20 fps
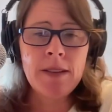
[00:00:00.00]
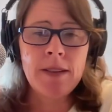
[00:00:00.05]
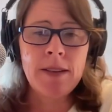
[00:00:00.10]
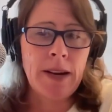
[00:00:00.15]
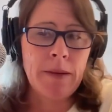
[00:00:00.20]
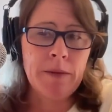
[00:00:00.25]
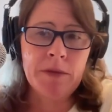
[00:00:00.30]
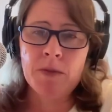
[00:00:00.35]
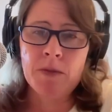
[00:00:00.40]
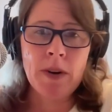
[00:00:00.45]
And
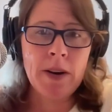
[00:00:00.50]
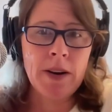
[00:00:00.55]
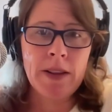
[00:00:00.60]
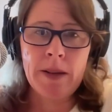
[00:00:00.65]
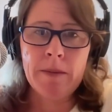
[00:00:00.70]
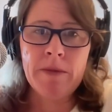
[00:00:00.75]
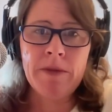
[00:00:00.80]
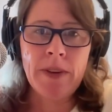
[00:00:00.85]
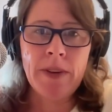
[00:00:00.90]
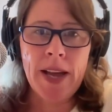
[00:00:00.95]
I was one of
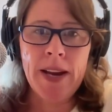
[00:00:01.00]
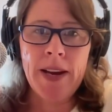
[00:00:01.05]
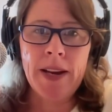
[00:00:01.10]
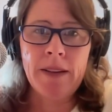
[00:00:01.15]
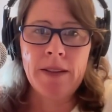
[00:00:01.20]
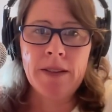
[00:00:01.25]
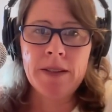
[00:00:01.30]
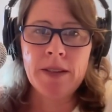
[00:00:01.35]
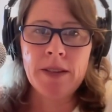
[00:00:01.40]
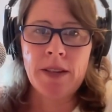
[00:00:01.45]
them,
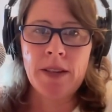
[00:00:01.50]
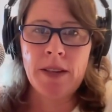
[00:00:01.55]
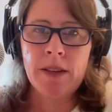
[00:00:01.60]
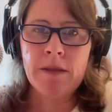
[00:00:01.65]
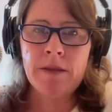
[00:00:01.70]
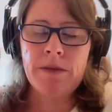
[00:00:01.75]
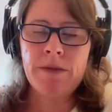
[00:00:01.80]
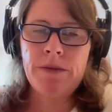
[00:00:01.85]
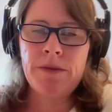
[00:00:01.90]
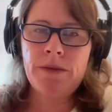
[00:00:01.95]
fighting to
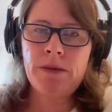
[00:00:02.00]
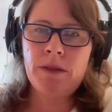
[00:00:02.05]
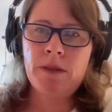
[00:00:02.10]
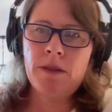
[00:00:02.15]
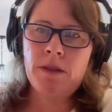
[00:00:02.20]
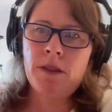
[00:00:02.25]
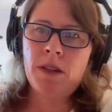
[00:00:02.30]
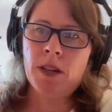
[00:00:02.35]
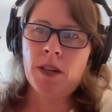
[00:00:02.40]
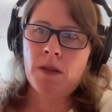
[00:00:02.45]
give,
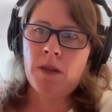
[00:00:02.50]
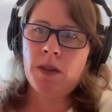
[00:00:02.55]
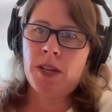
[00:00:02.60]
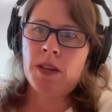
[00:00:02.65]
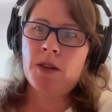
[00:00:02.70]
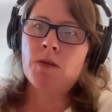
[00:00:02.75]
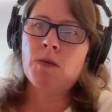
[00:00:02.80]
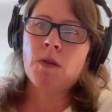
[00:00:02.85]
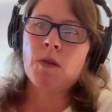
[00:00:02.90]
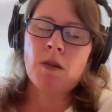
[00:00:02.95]

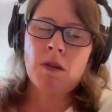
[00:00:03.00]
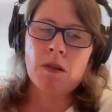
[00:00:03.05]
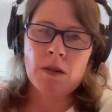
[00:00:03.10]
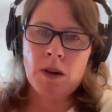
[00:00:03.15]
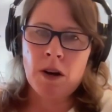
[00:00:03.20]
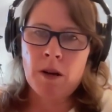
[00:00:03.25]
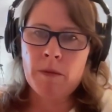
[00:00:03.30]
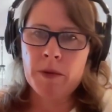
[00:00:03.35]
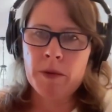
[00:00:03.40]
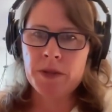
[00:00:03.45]
equal
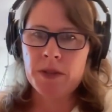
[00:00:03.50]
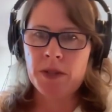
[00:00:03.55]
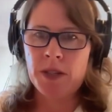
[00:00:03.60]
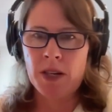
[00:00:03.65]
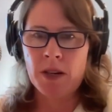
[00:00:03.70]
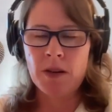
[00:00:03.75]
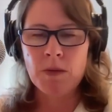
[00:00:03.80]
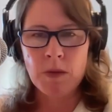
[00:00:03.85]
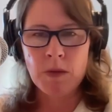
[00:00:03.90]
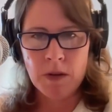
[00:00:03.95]
or almost
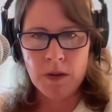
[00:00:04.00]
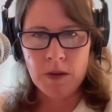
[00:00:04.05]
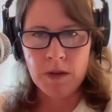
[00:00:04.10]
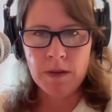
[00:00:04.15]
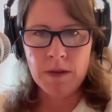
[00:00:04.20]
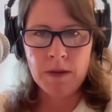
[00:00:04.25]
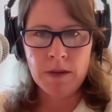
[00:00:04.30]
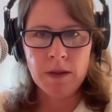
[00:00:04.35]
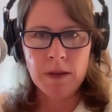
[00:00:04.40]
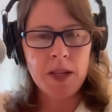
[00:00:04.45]

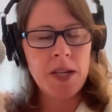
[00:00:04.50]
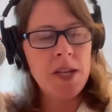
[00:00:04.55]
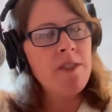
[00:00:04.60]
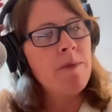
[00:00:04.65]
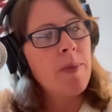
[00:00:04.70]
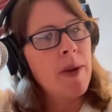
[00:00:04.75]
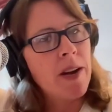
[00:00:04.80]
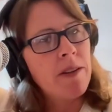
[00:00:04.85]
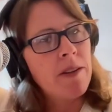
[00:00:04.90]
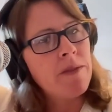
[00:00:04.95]
equal
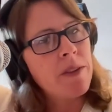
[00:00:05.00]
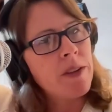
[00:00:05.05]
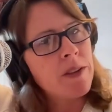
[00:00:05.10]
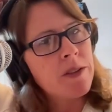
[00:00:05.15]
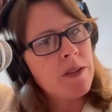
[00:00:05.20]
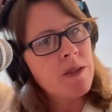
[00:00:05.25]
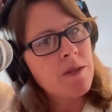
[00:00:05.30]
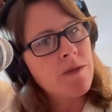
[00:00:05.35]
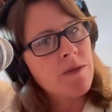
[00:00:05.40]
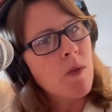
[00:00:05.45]
leave
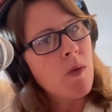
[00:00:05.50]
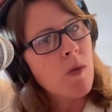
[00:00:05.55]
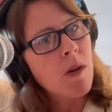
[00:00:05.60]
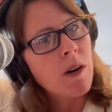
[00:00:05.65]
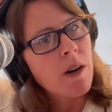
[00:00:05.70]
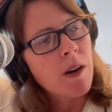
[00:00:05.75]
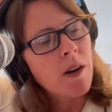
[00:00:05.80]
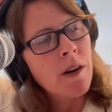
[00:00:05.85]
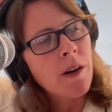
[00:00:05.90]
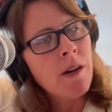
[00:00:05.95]
benefits
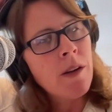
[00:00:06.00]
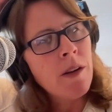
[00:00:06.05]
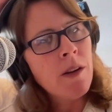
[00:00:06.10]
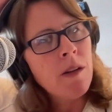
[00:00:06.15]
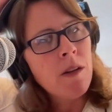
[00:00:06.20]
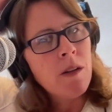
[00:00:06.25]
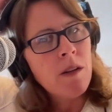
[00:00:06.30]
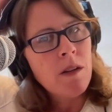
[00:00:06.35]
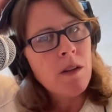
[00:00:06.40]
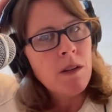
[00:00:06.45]
for
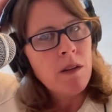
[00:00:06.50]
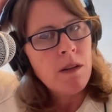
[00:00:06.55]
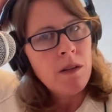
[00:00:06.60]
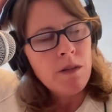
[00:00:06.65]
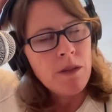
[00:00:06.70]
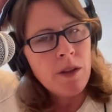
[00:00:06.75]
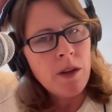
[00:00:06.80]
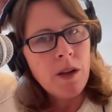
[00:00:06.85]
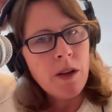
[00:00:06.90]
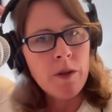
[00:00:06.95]

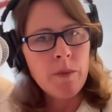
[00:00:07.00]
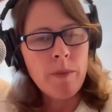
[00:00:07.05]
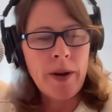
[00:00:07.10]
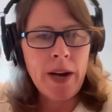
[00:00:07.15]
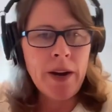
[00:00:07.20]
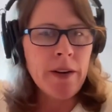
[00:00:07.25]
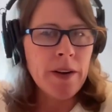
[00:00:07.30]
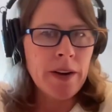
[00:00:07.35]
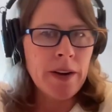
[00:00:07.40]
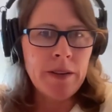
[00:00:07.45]
the other
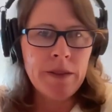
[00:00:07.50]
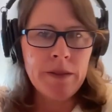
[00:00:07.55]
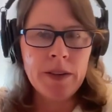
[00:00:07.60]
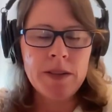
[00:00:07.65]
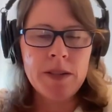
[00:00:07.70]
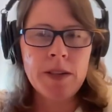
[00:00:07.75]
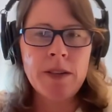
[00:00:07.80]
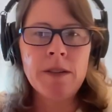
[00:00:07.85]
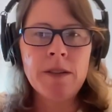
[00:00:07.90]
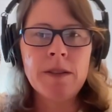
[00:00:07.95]
parent
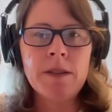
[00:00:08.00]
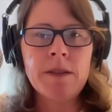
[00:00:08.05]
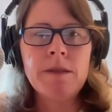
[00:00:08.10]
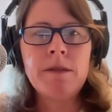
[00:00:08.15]
that didn't,